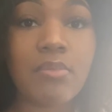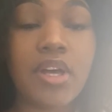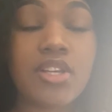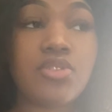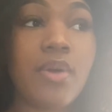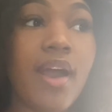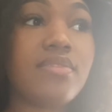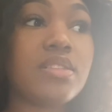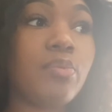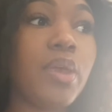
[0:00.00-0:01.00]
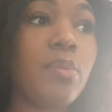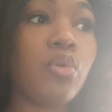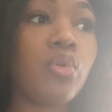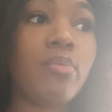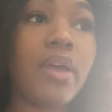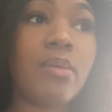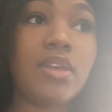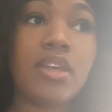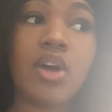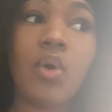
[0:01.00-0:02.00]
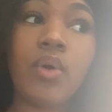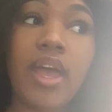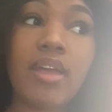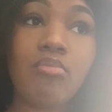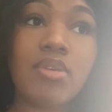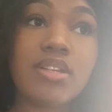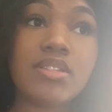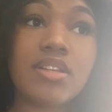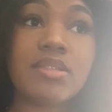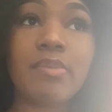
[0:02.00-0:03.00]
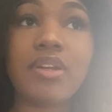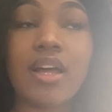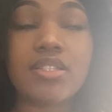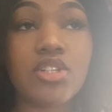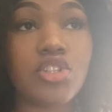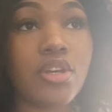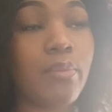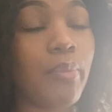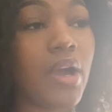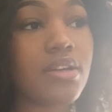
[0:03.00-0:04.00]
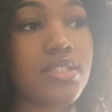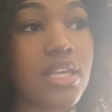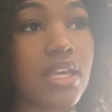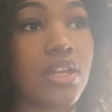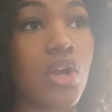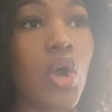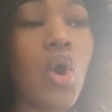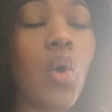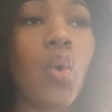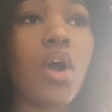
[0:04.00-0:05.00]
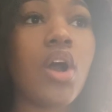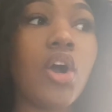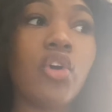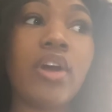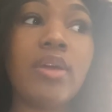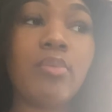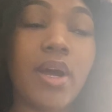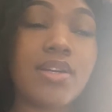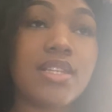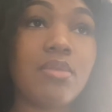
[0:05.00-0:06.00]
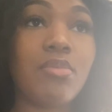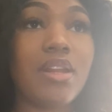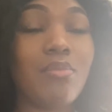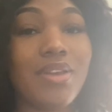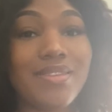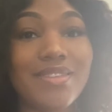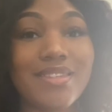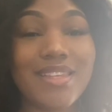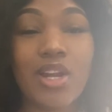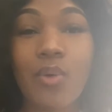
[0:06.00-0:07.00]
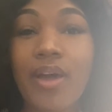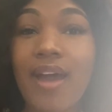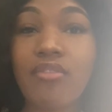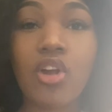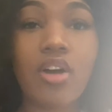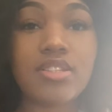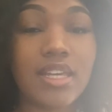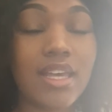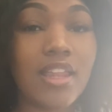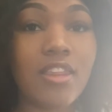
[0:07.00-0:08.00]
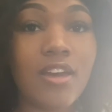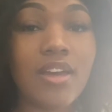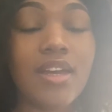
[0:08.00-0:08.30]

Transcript: Because you have some people who may be okay in business but not such a good person, or a great person but in business they don't have it all together.